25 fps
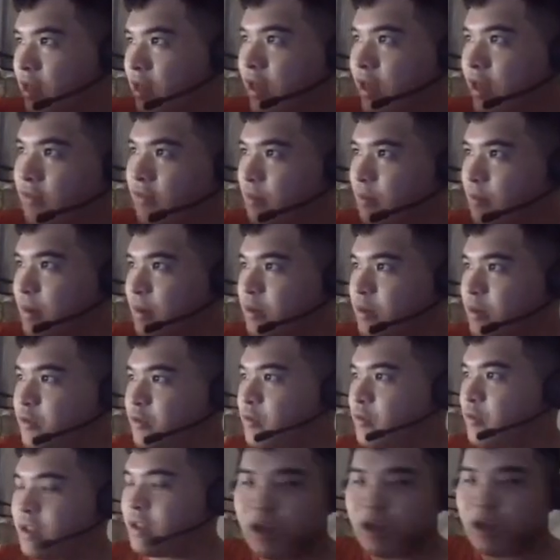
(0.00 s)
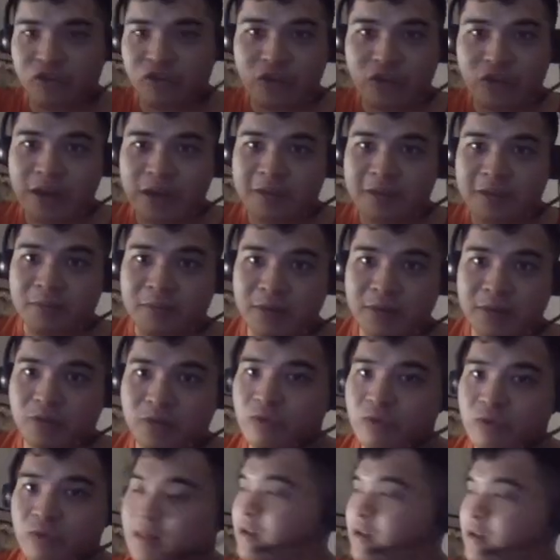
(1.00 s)
you have the big screen I'll show you guys the big
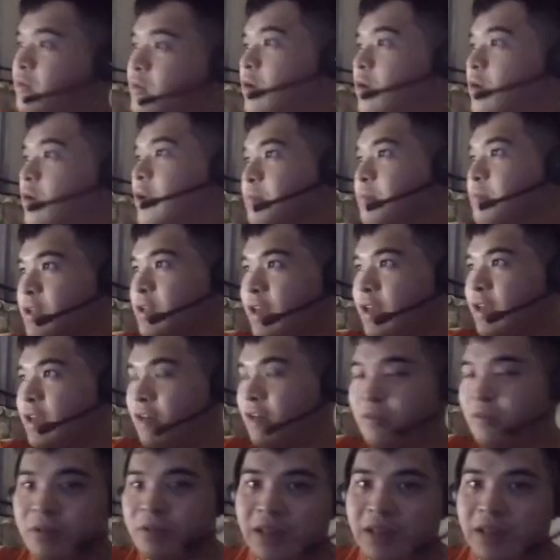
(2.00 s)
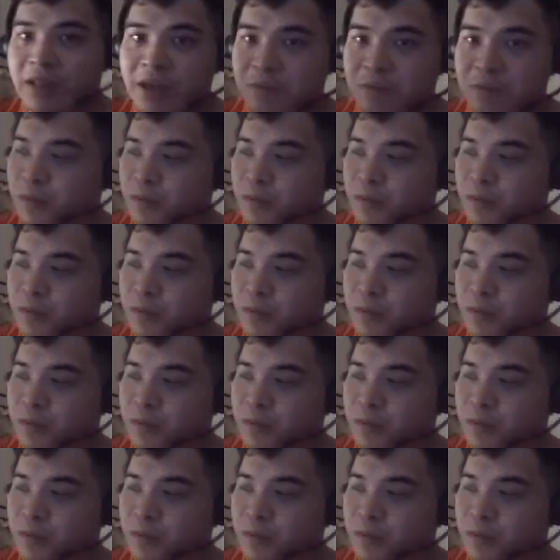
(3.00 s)
screen later on but you have a nice